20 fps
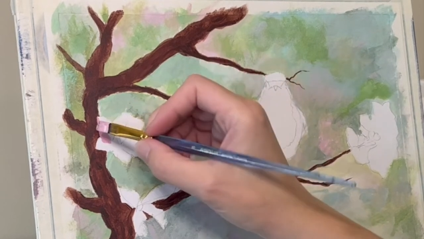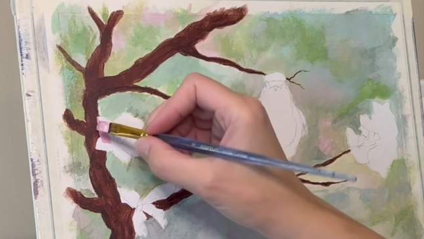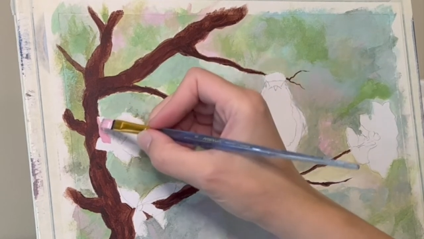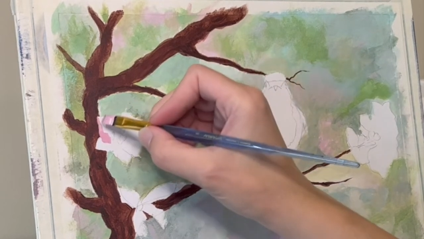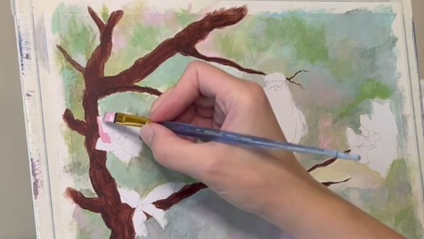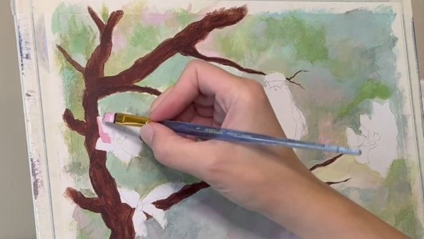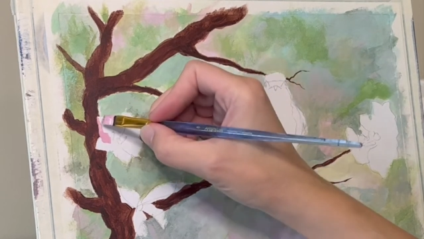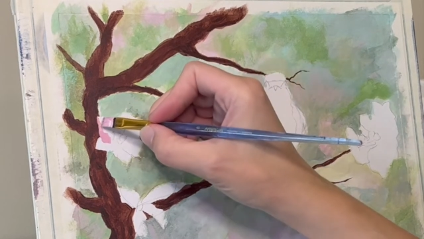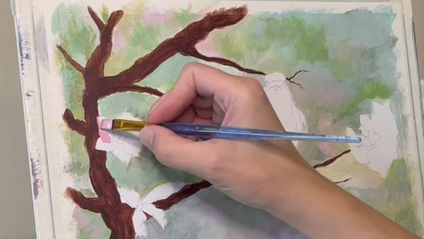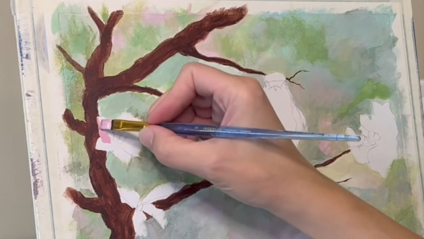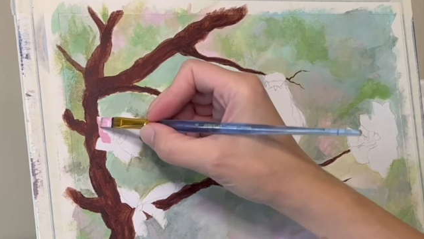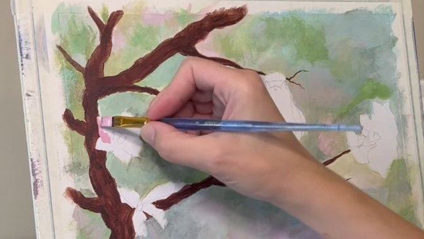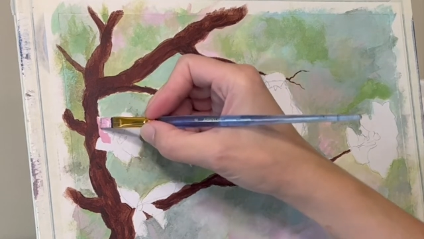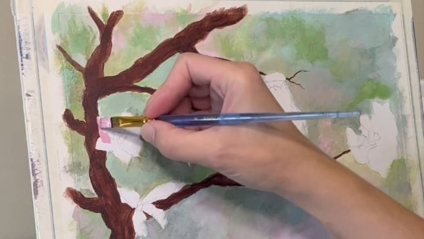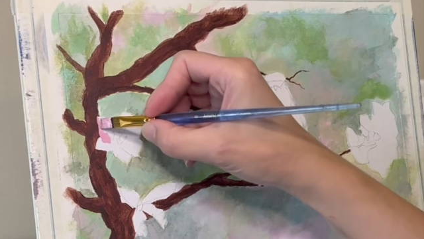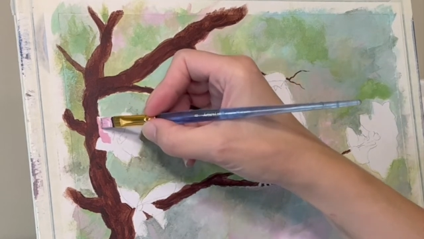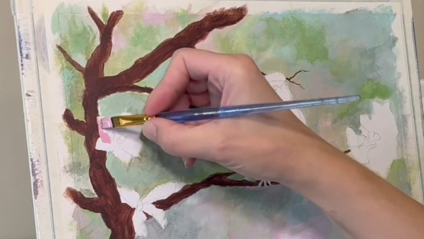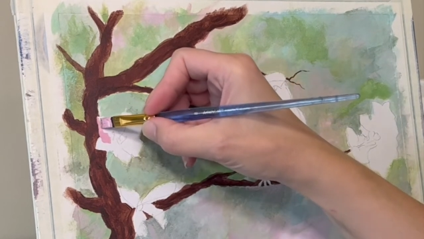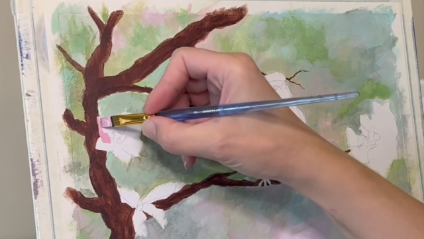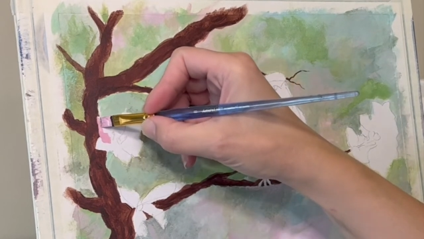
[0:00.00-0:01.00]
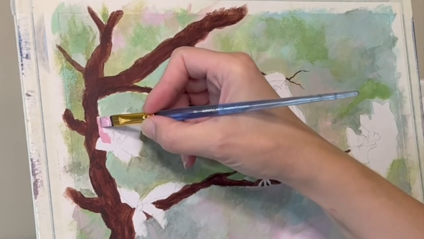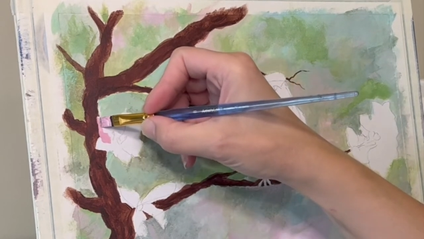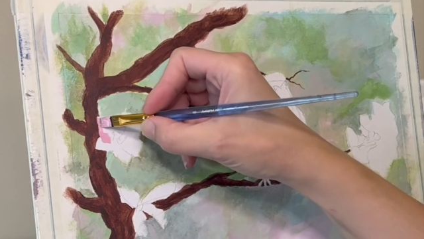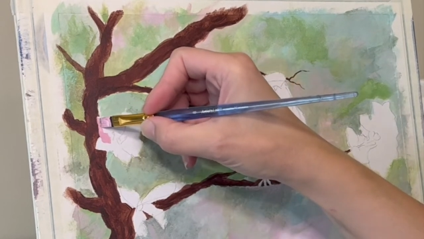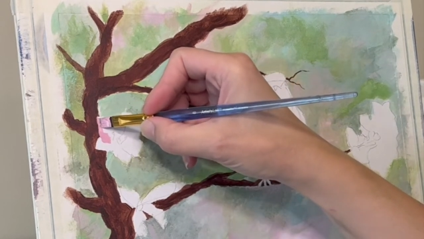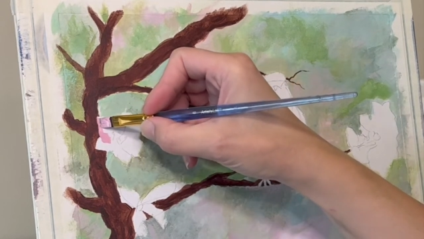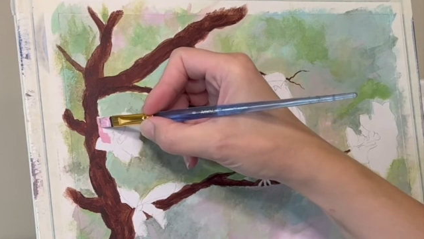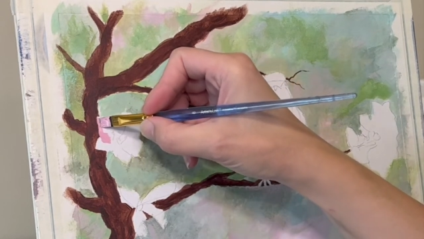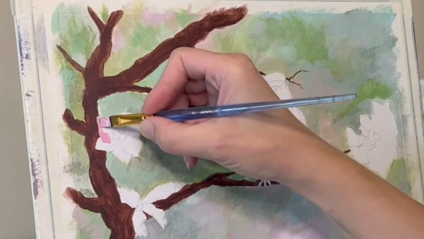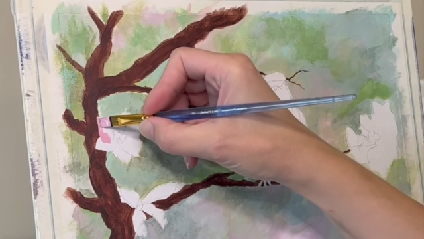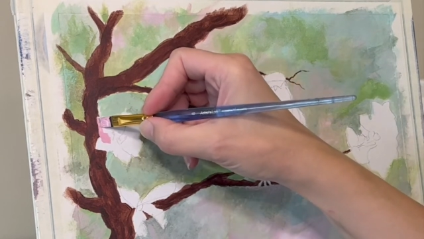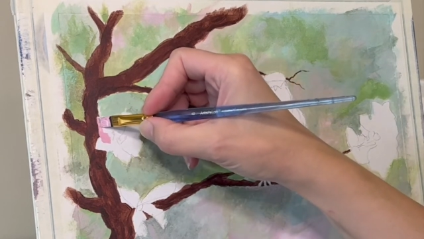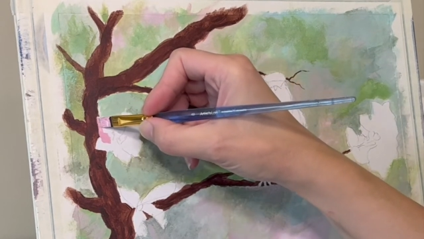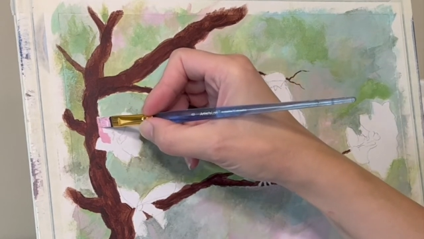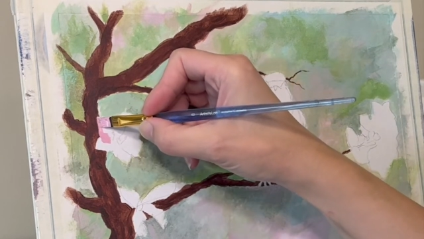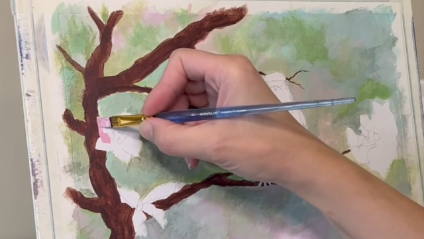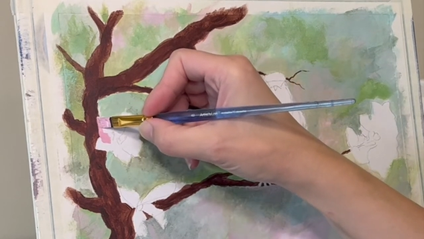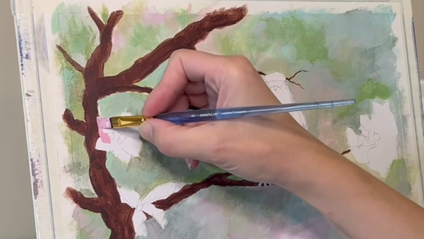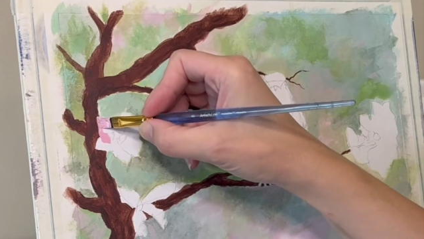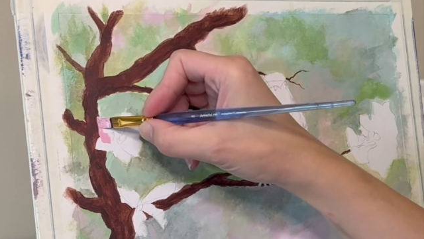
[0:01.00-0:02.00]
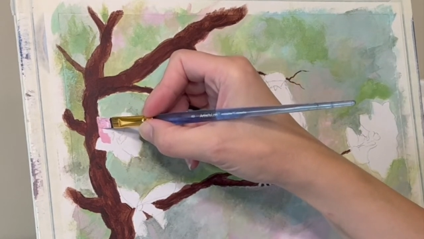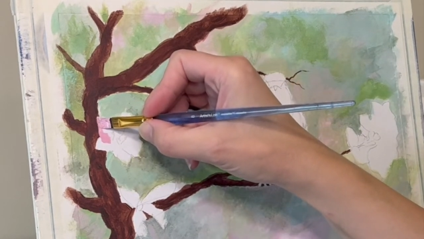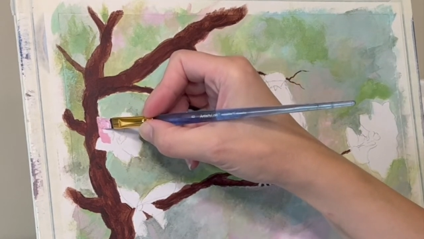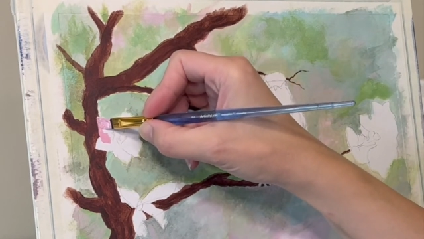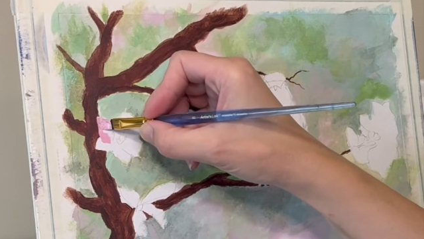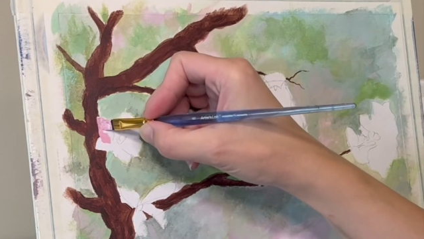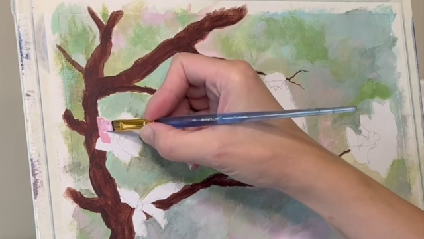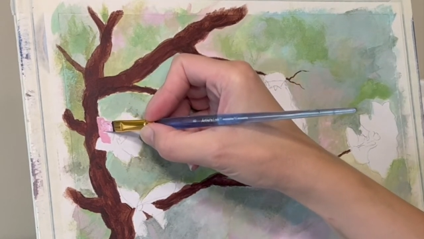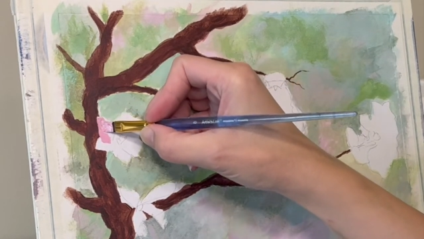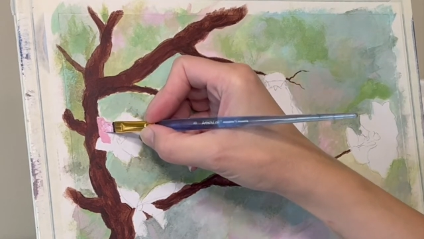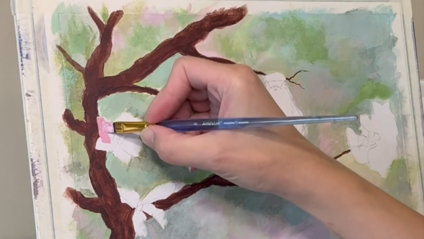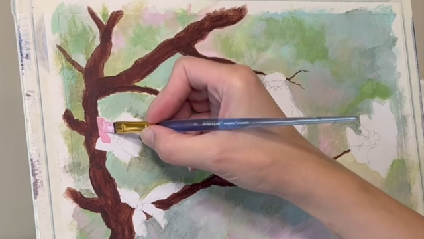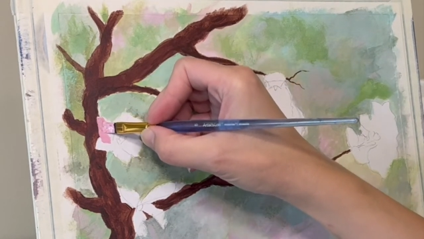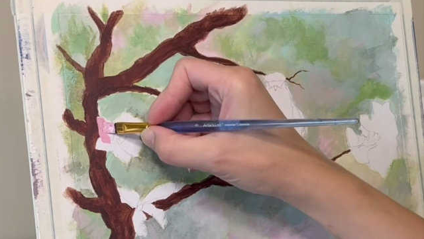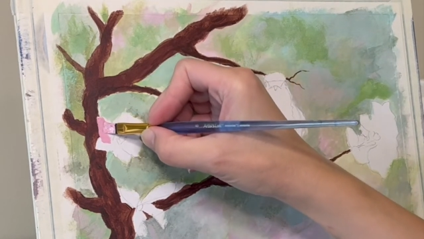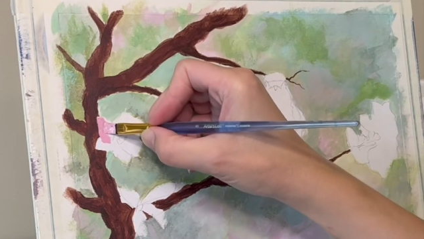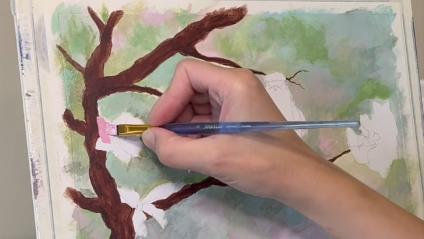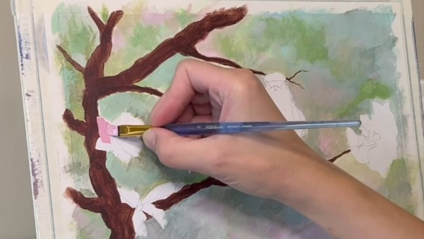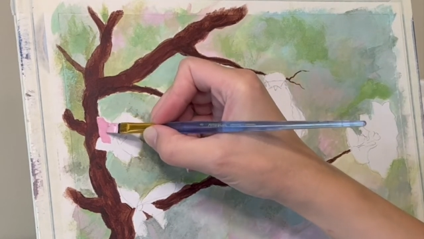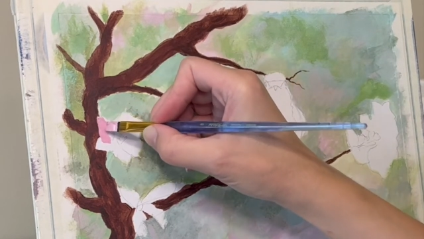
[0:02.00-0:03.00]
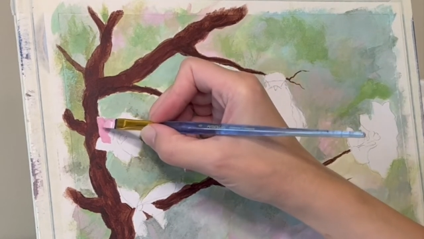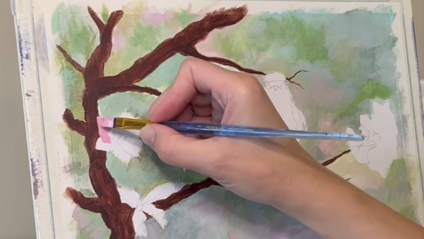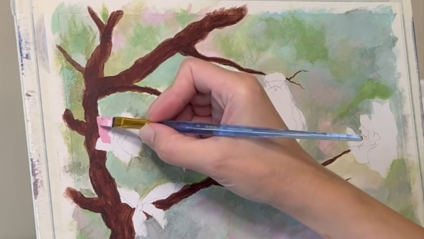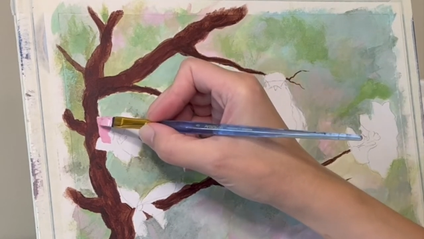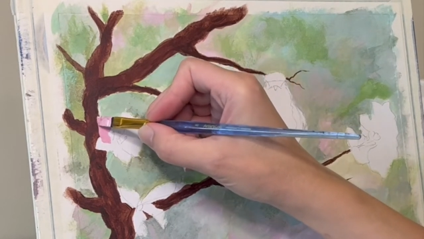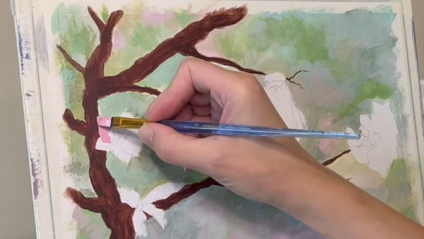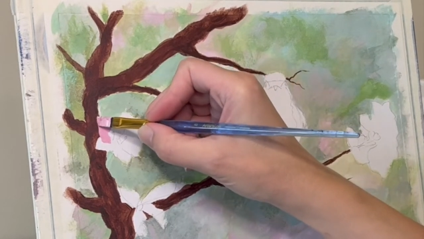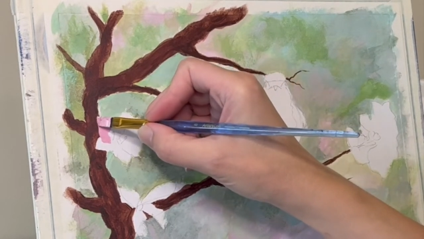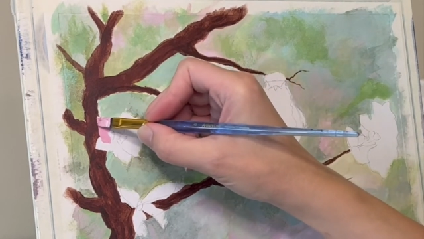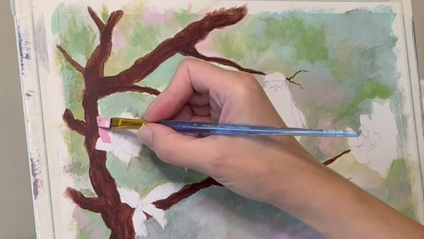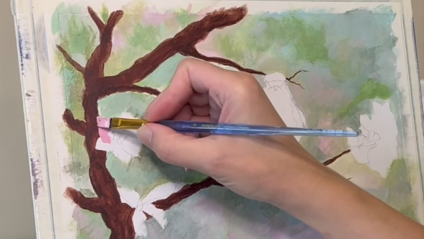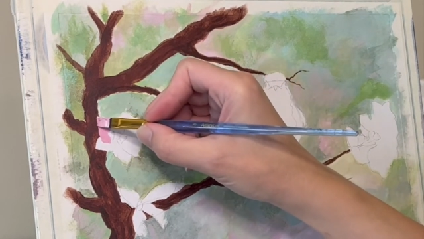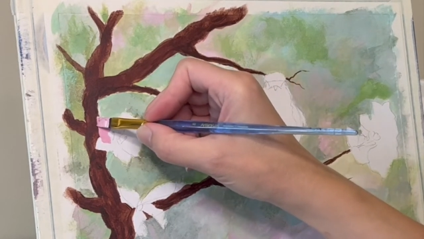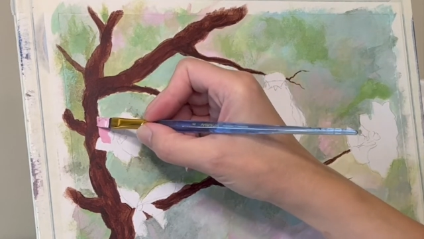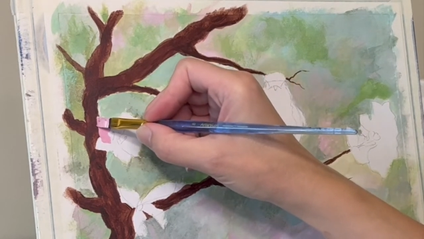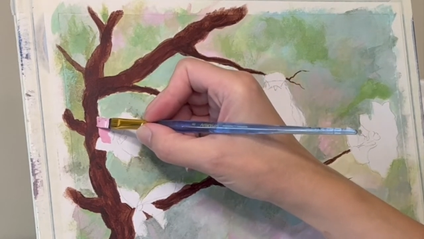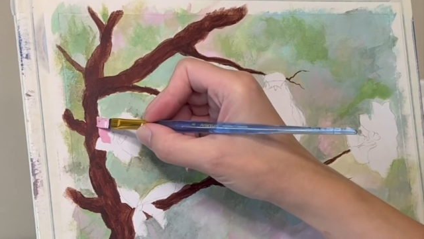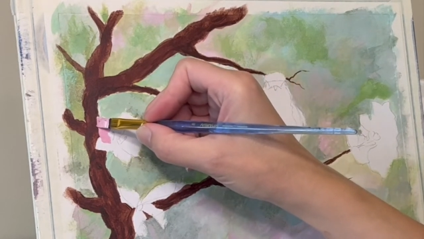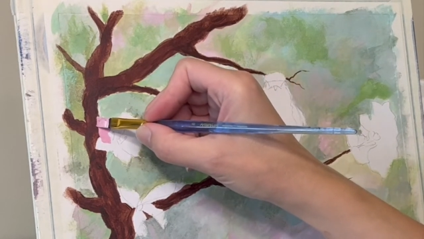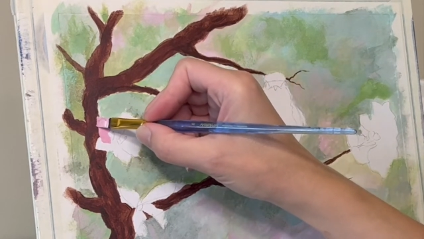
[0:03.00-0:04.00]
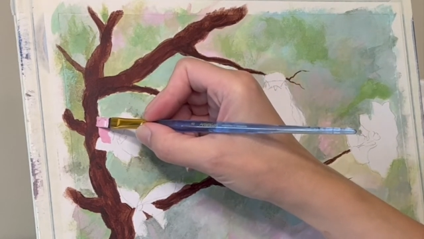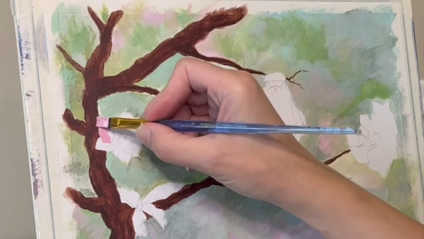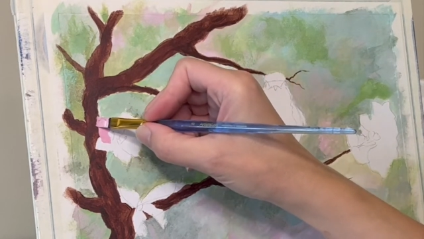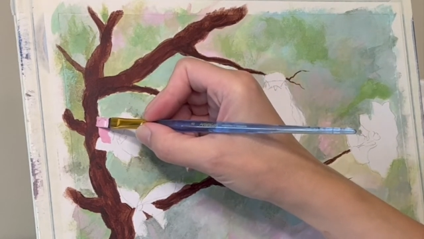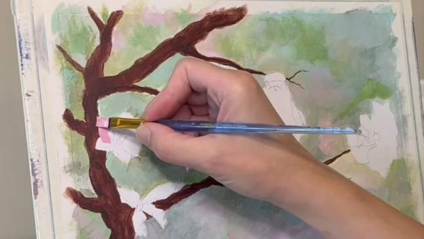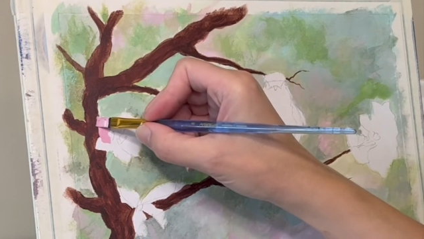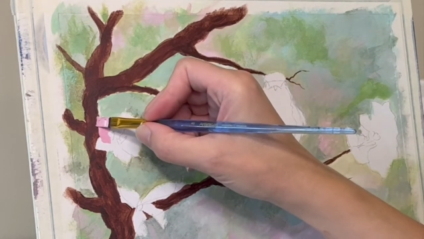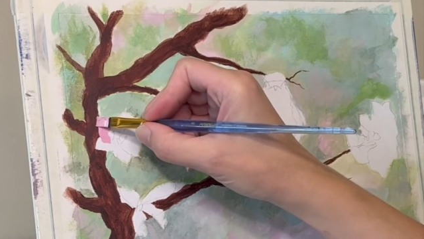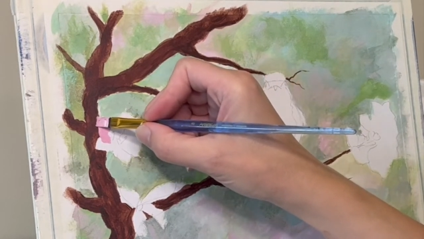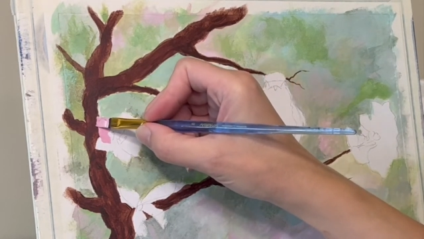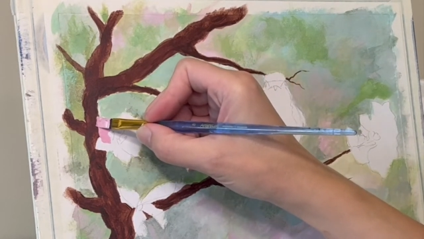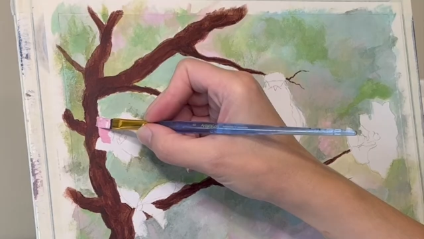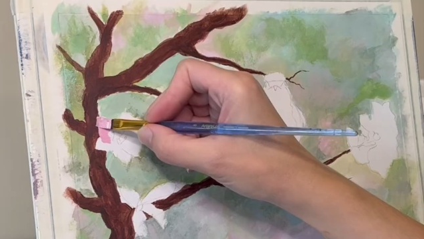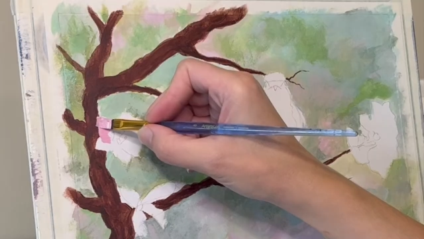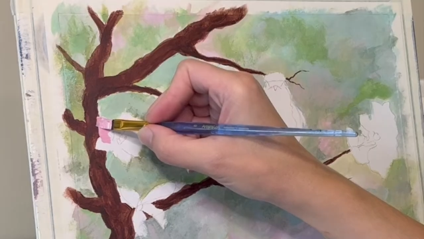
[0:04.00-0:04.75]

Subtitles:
(no speaker visible)